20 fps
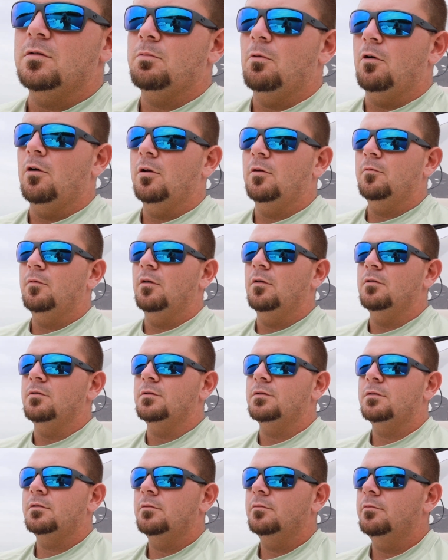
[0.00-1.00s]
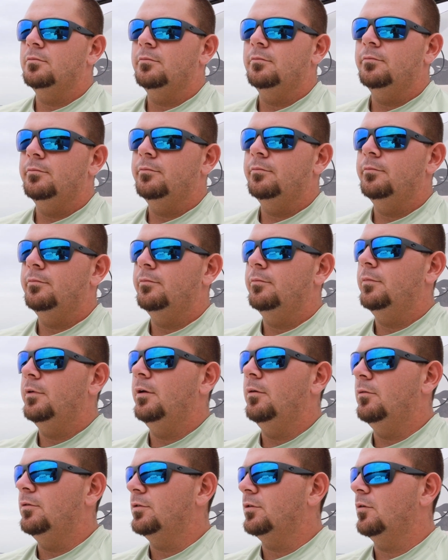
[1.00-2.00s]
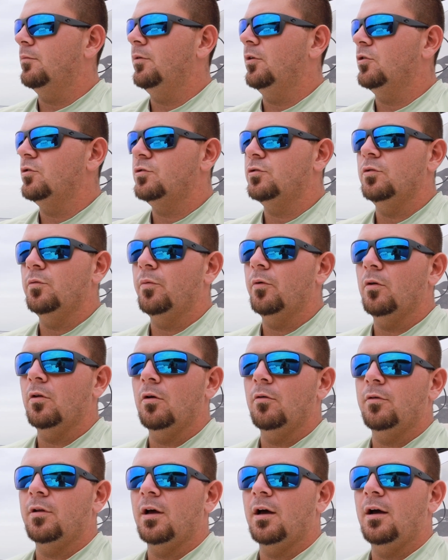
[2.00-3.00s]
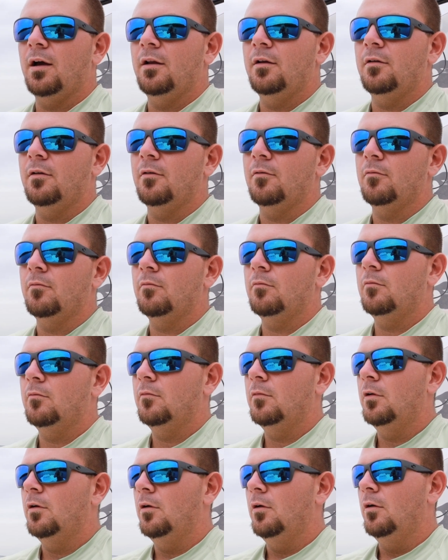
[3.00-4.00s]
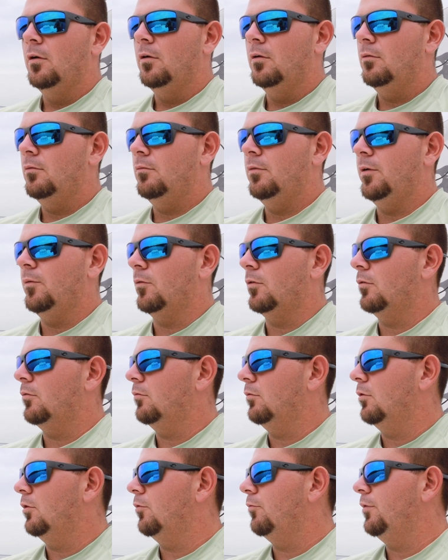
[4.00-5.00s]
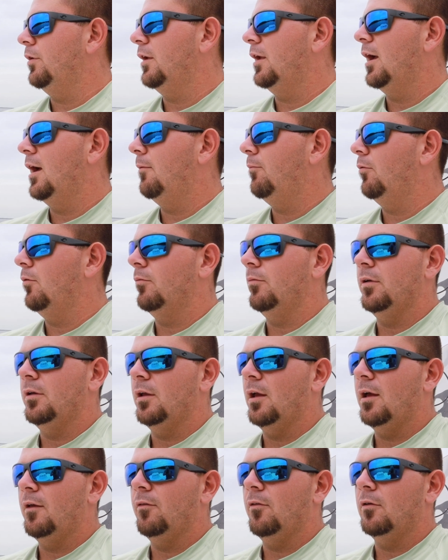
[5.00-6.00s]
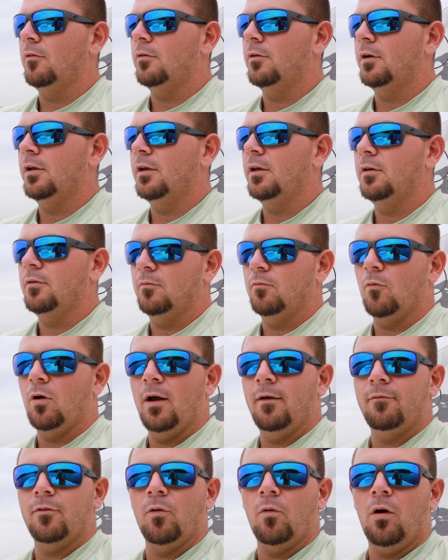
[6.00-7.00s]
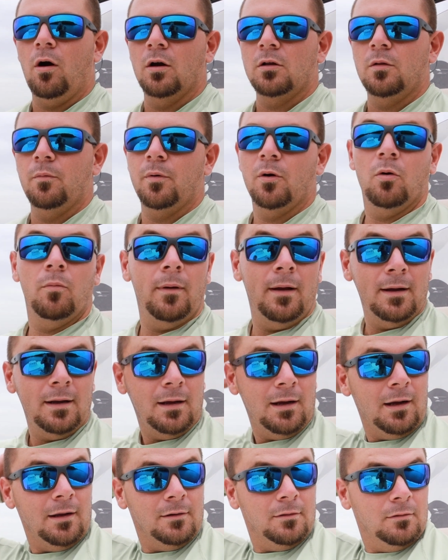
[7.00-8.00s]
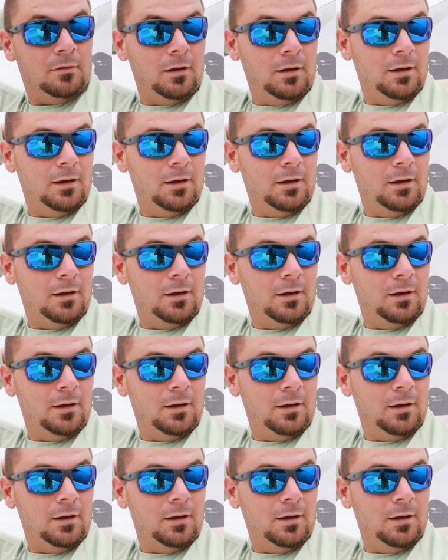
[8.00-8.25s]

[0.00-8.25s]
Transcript: this morning because it was gonna be a super low tide, and we weren't going to recap what we had the other day, having to walk the boat back on